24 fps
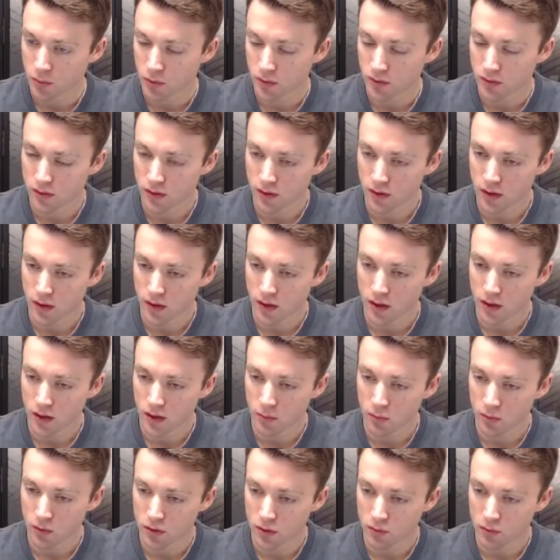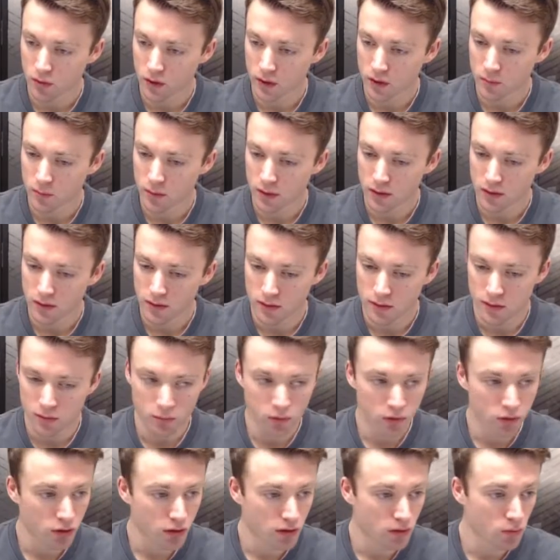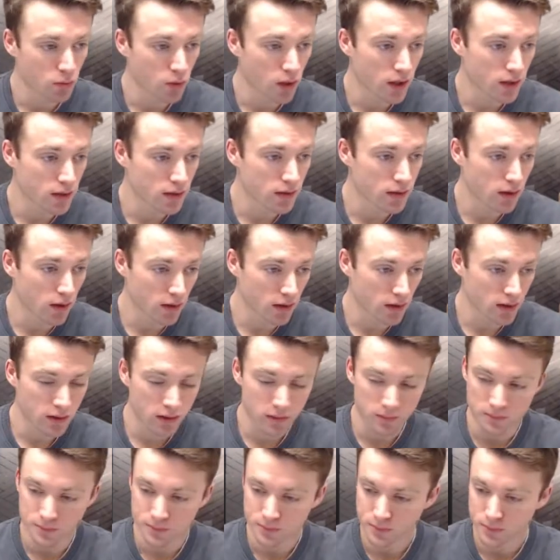with the white pieces, which is quite solid.